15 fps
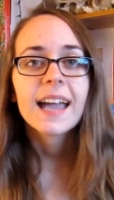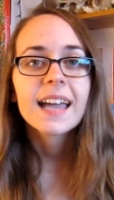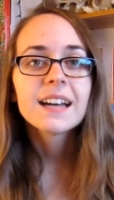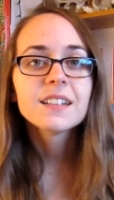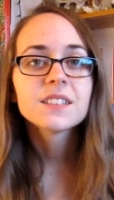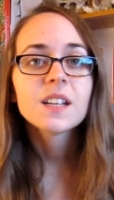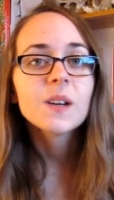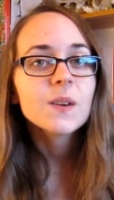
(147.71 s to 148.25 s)

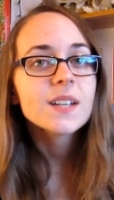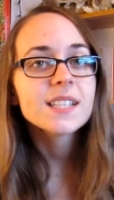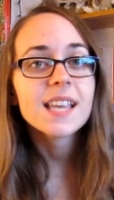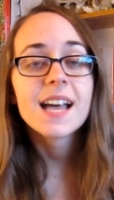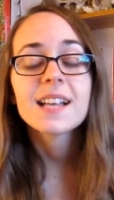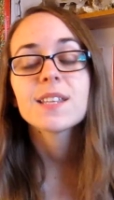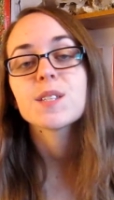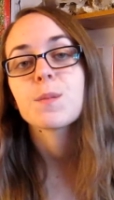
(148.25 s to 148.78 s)
and always
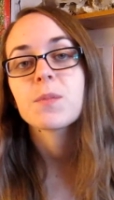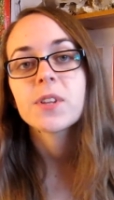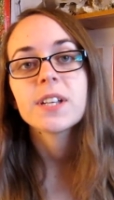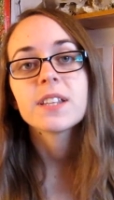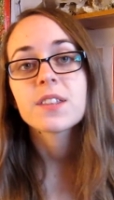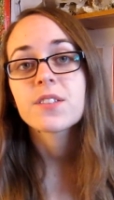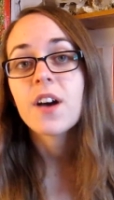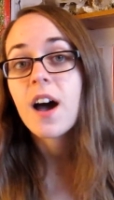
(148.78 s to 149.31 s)
has
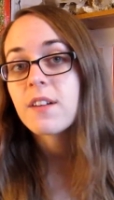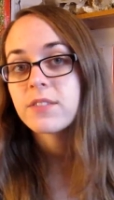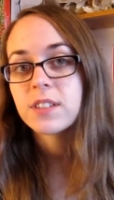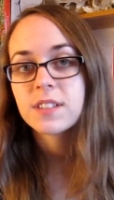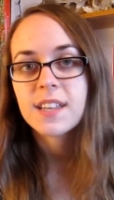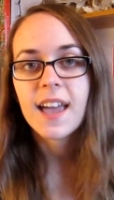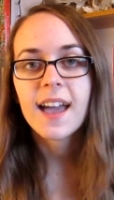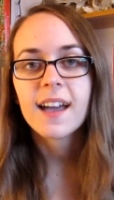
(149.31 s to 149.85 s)
something
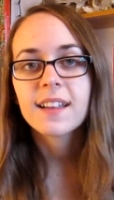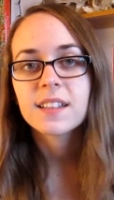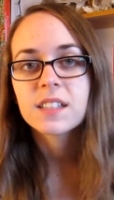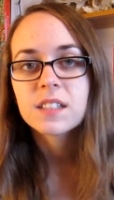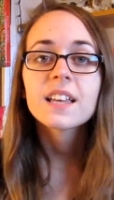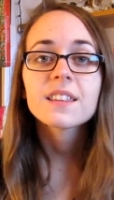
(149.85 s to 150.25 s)
thoughtful to add.